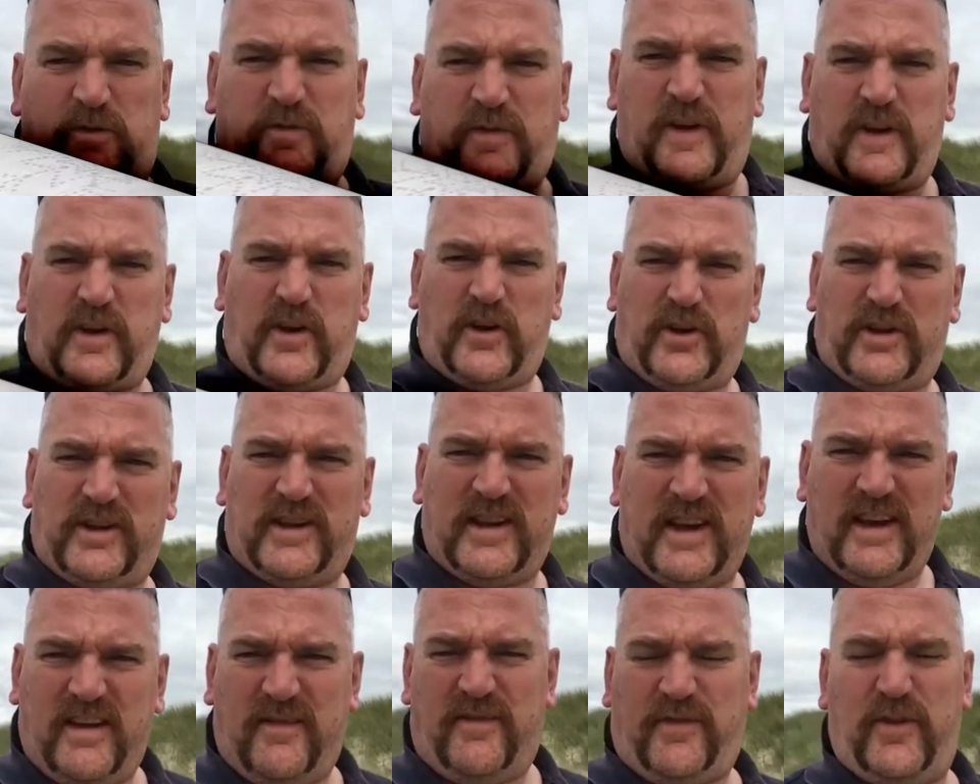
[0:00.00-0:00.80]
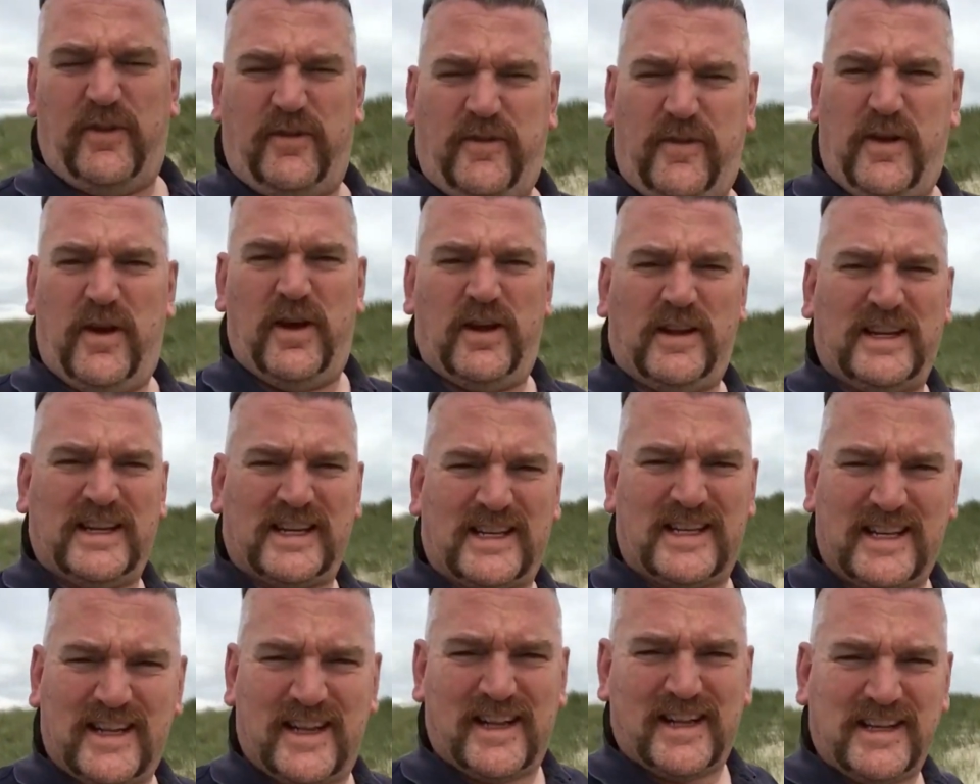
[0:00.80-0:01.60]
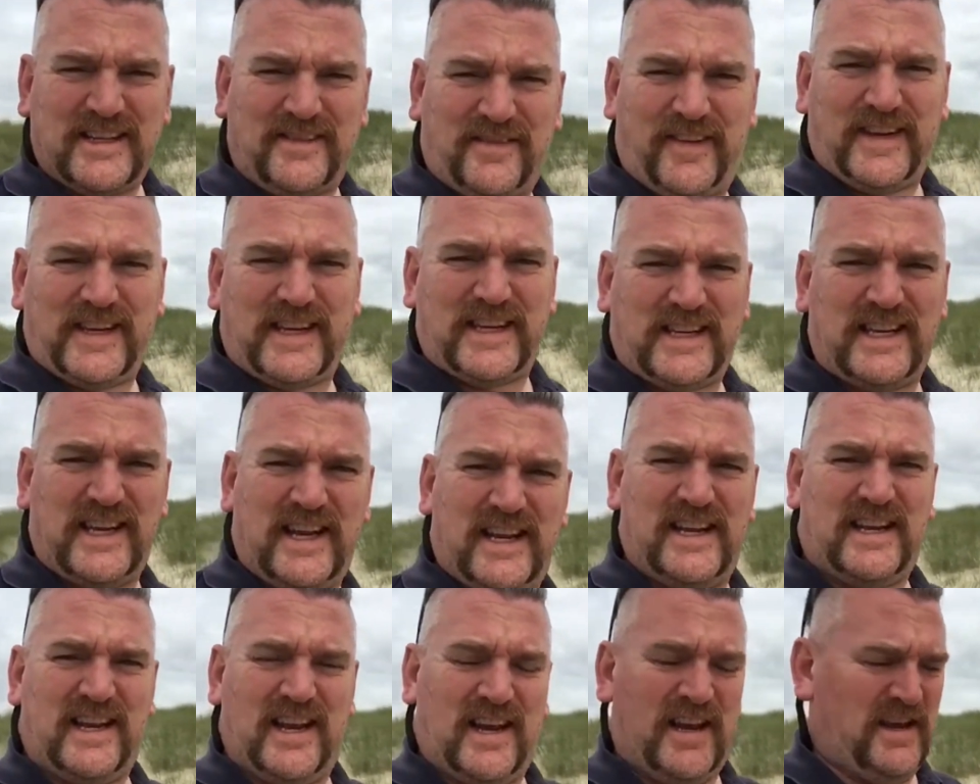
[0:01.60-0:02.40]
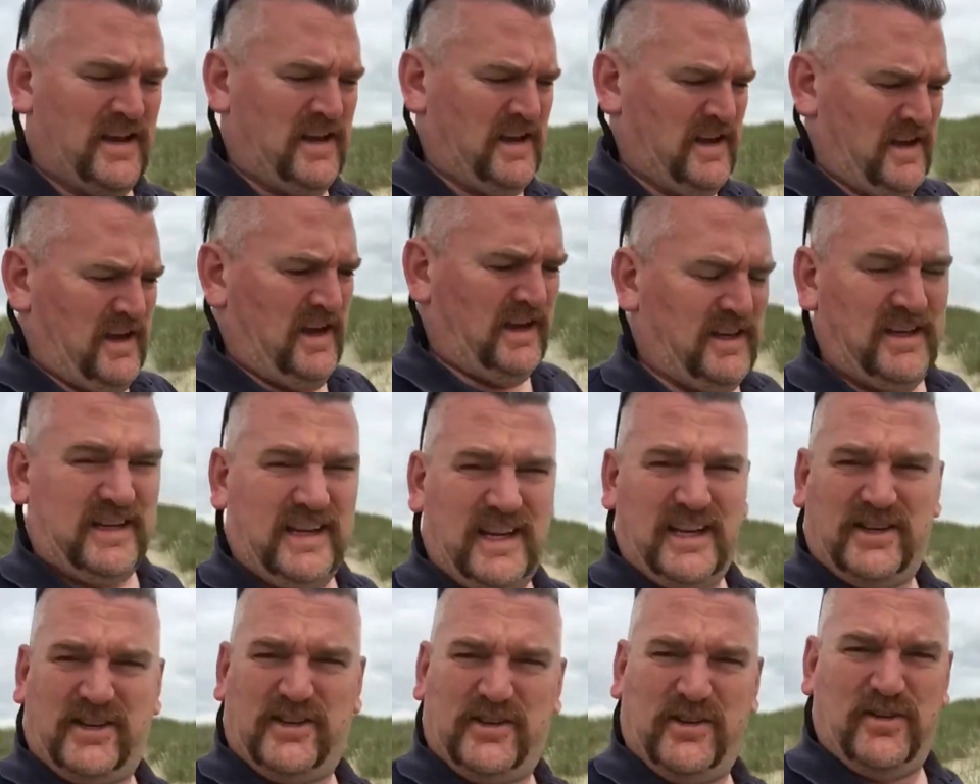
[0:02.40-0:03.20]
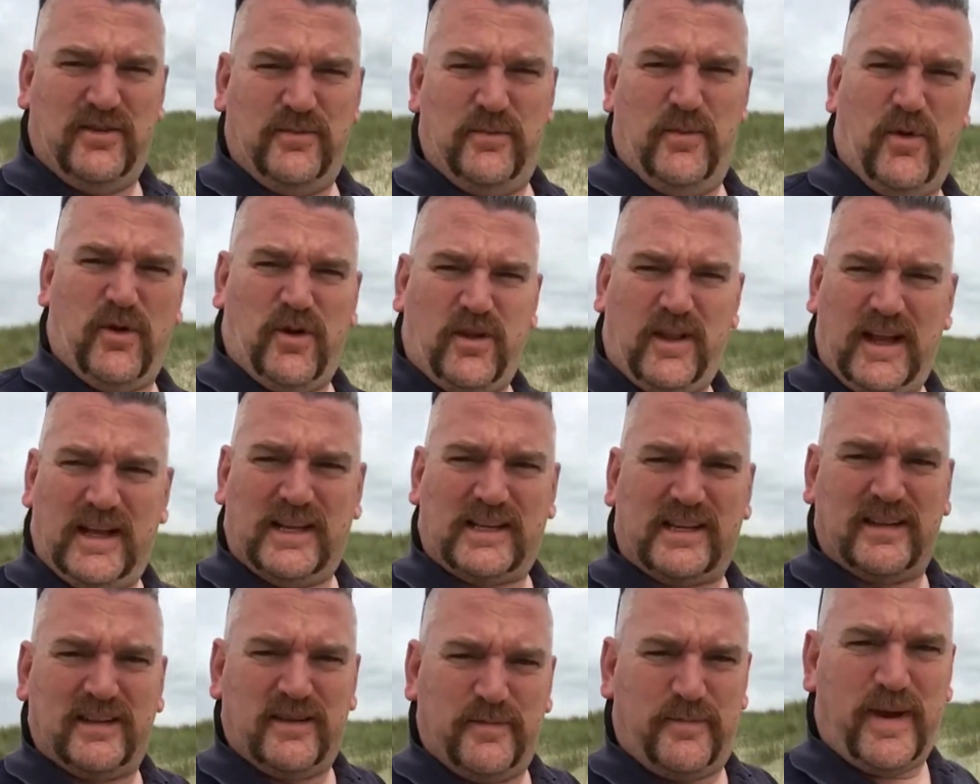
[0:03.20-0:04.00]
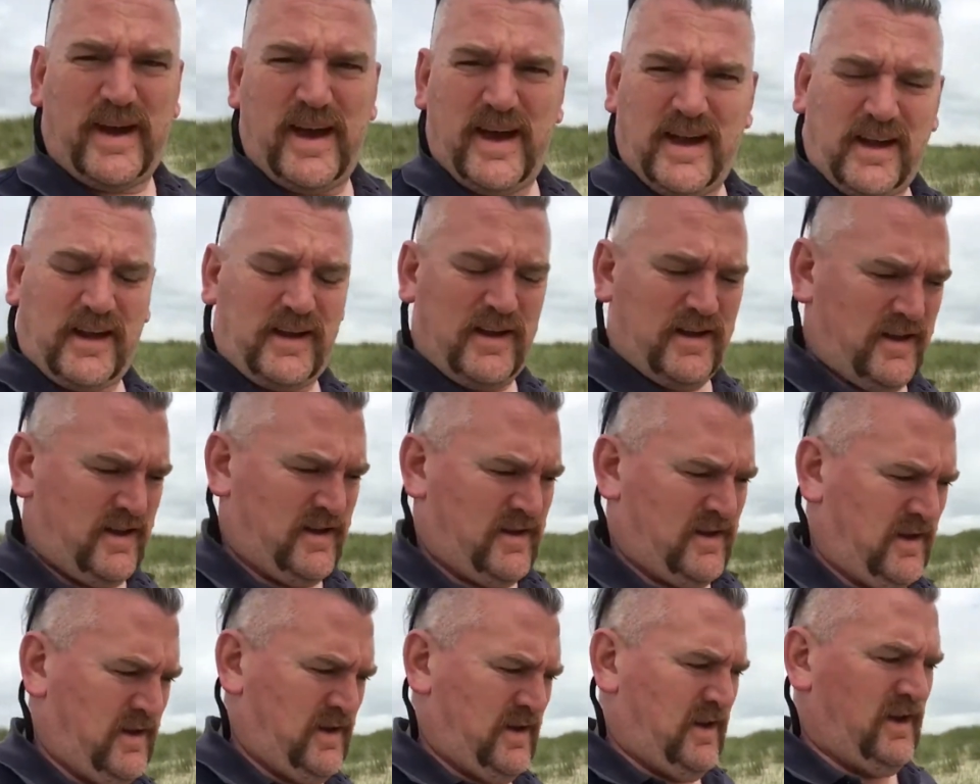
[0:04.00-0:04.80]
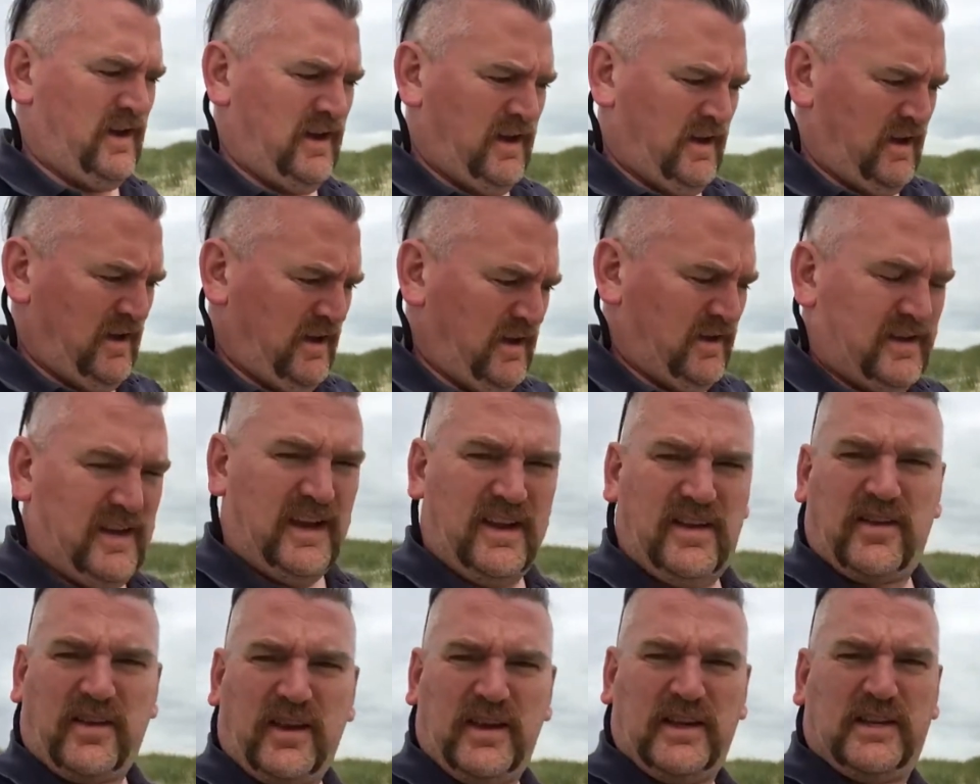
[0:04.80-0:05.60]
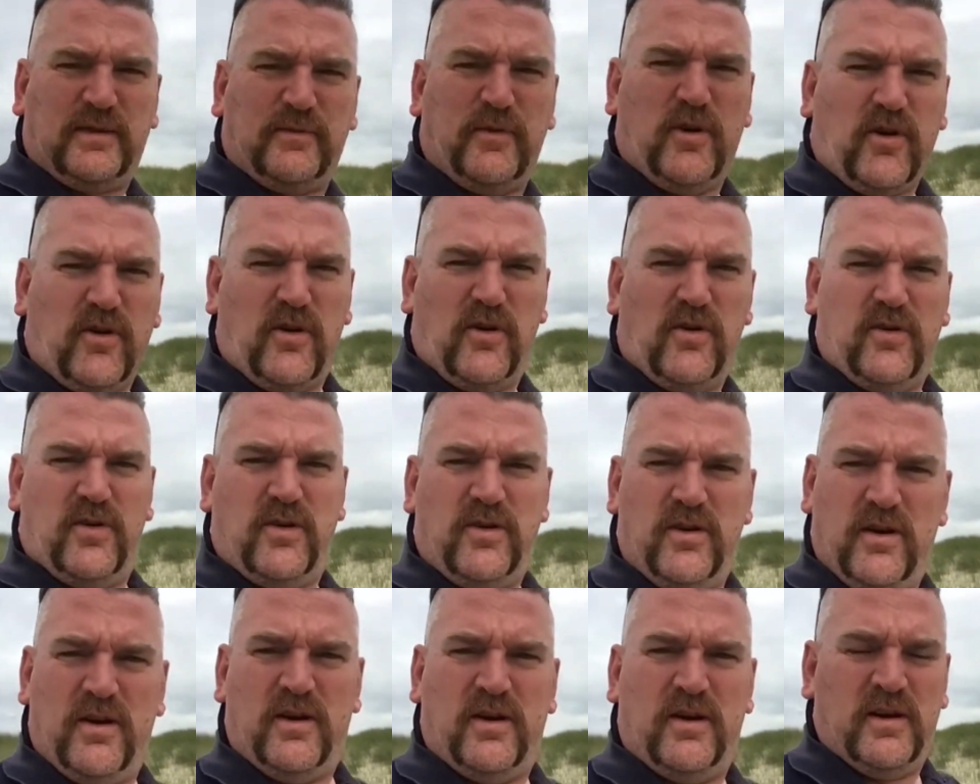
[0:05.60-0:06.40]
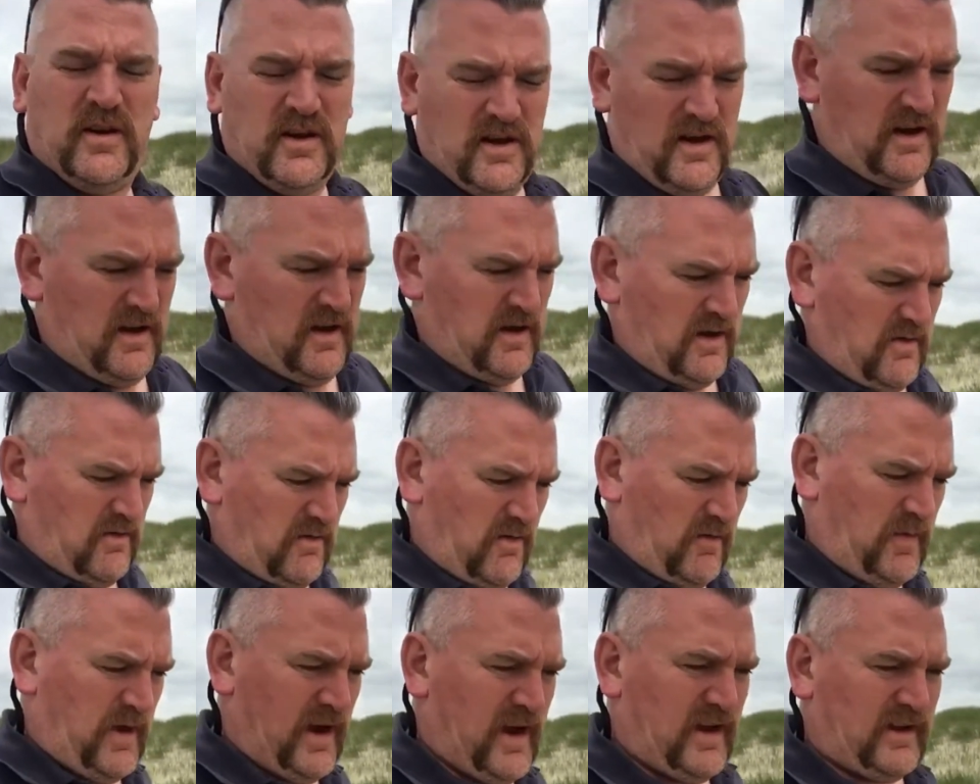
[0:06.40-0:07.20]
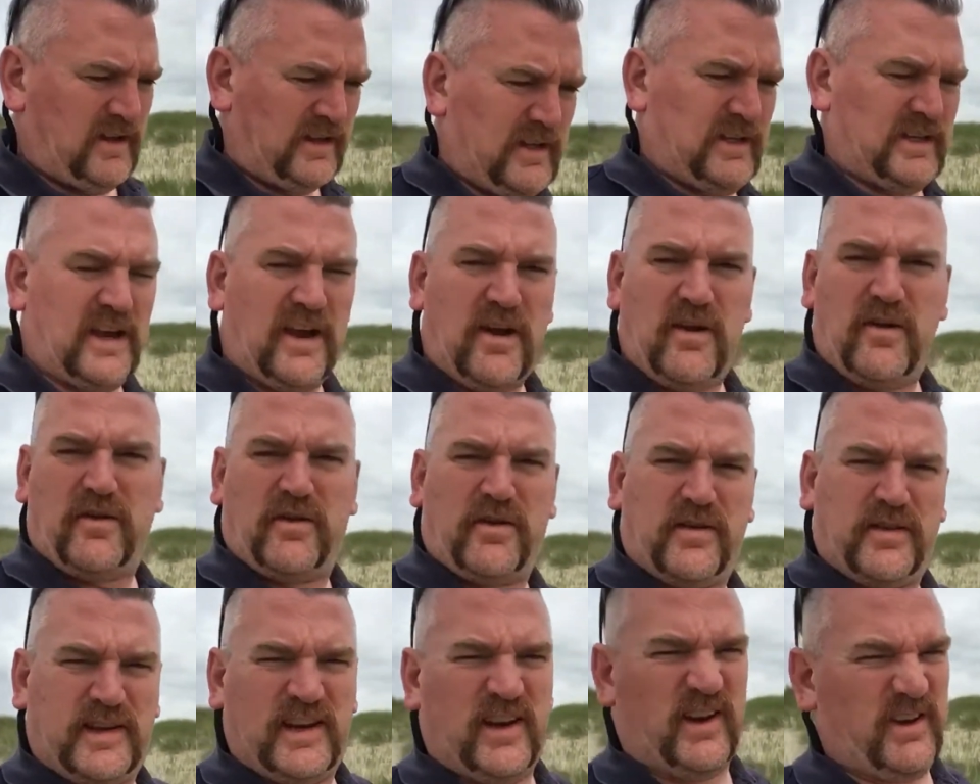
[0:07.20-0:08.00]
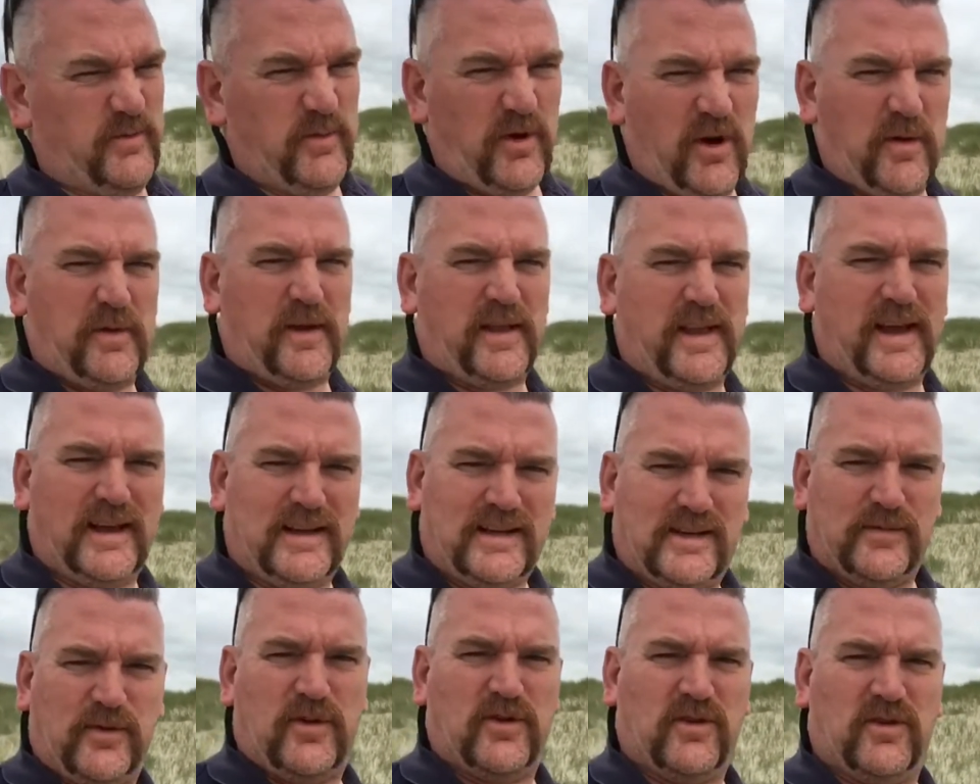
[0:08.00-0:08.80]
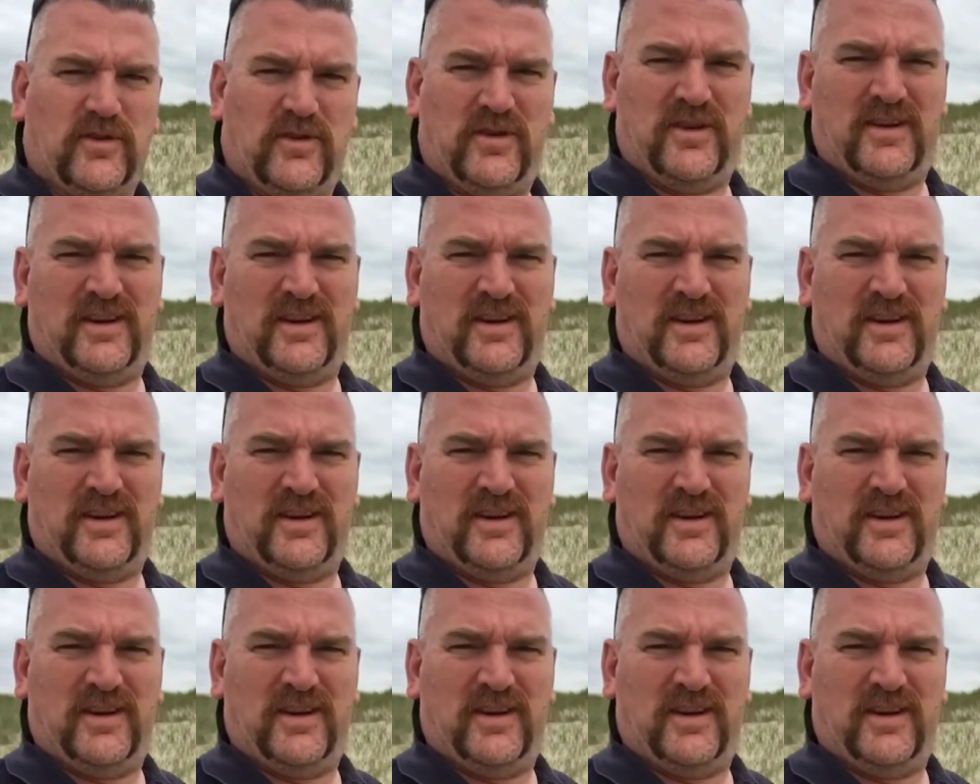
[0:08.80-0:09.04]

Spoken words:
for a good day, a few distilleries visited. Day 2 more or less in the bag. Day 3 tomorrow. We'll be heading south, tell you more about that tomorrow.